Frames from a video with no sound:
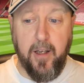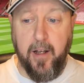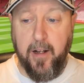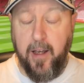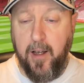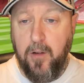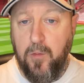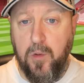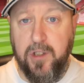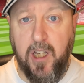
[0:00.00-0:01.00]
and uh,
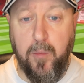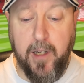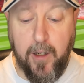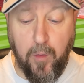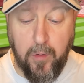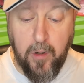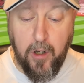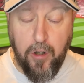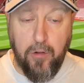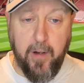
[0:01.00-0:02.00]
we'll see how you get on.
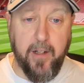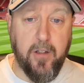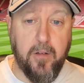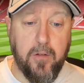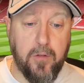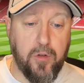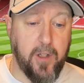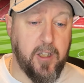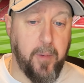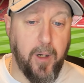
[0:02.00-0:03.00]
Right, so
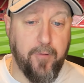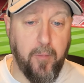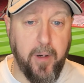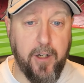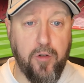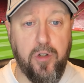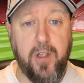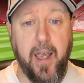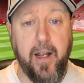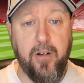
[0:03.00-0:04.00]
that's about it from me. Just
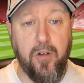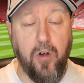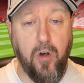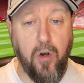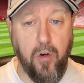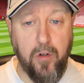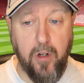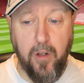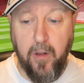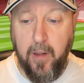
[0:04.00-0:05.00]
to end on
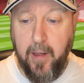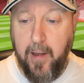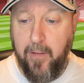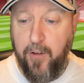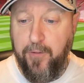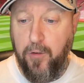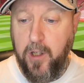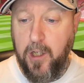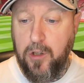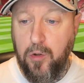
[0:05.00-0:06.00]
uh, the
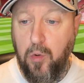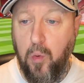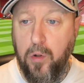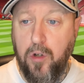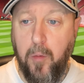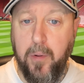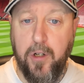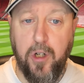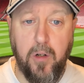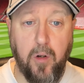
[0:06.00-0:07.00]
funniest quote
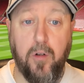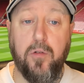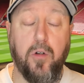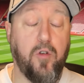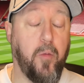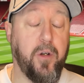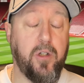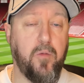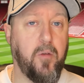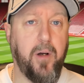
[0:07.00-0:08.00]
competition, or not not
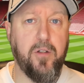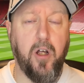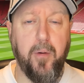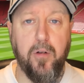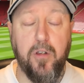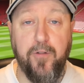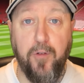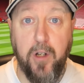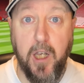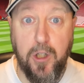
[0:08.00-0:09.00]
competition. What am I talking about? The
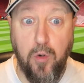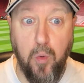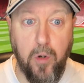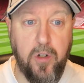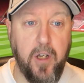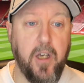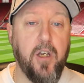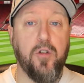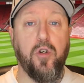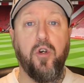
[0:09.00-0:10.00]
funniest quote.
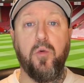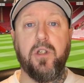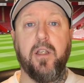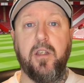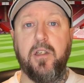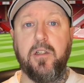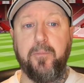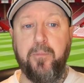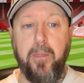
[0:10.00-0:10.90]
So who said this?